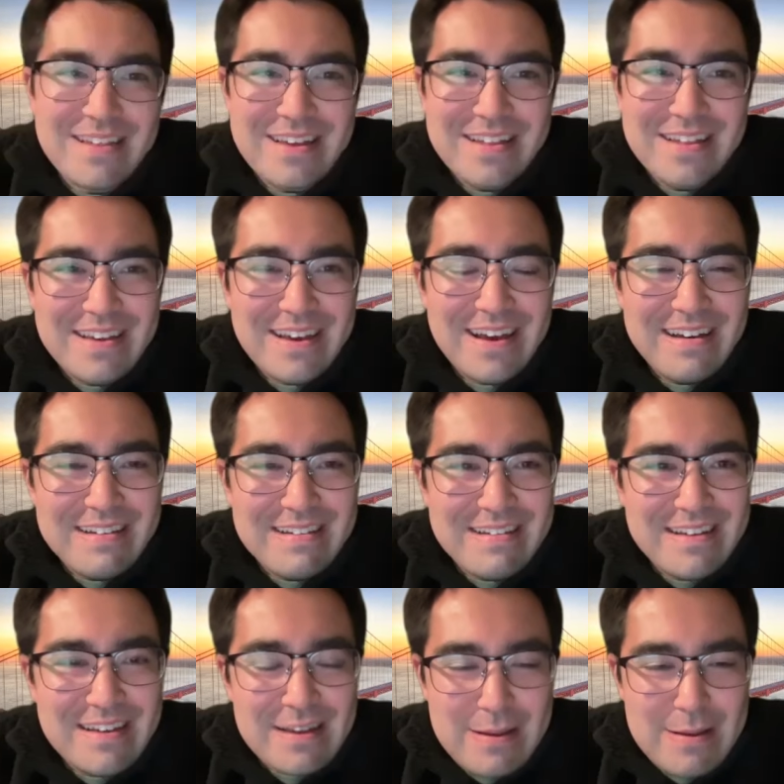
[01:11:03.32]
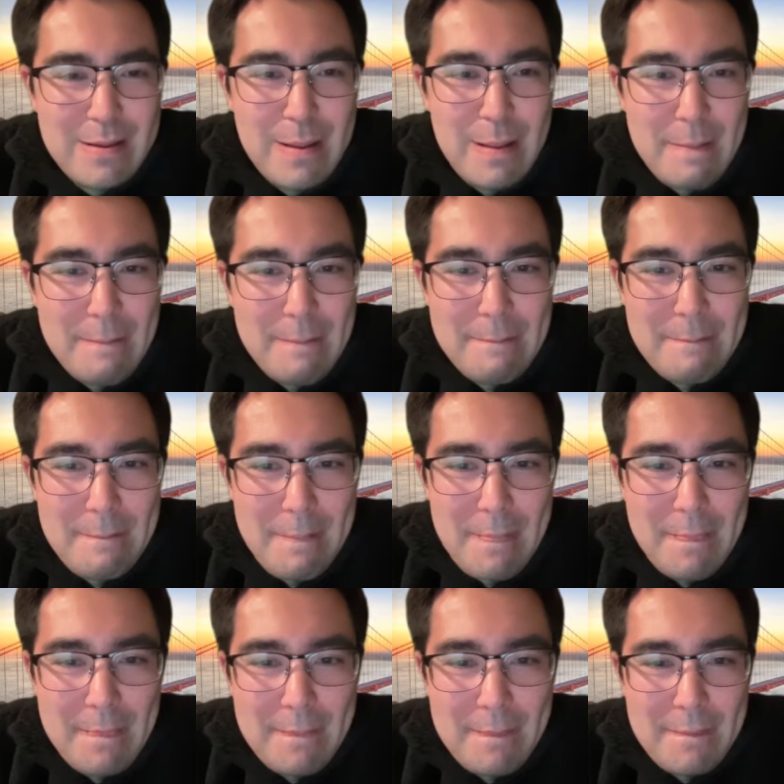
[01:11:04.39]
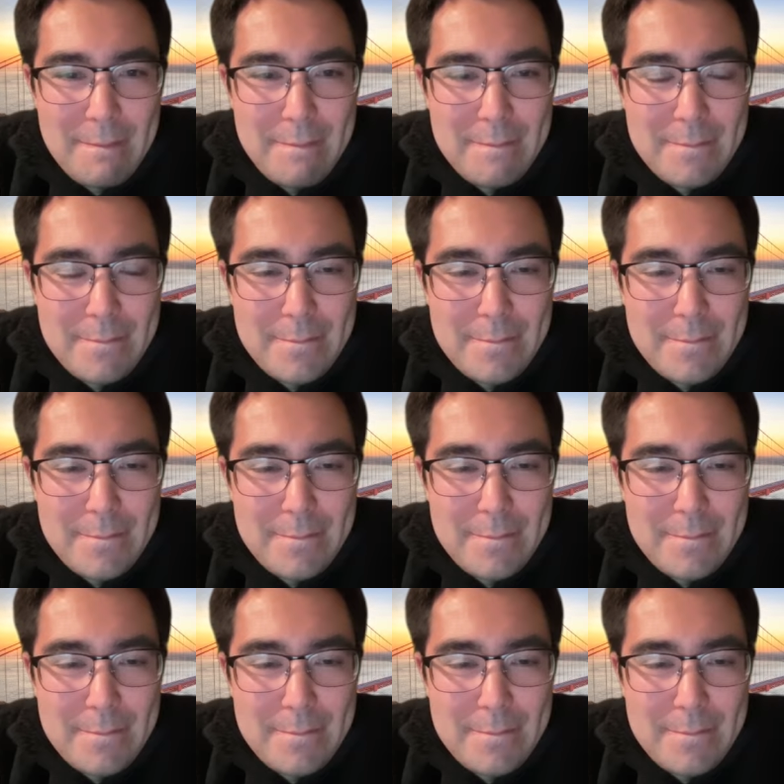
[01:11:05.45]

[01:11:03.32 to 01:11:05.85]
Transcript: he did. Yeah. Um, another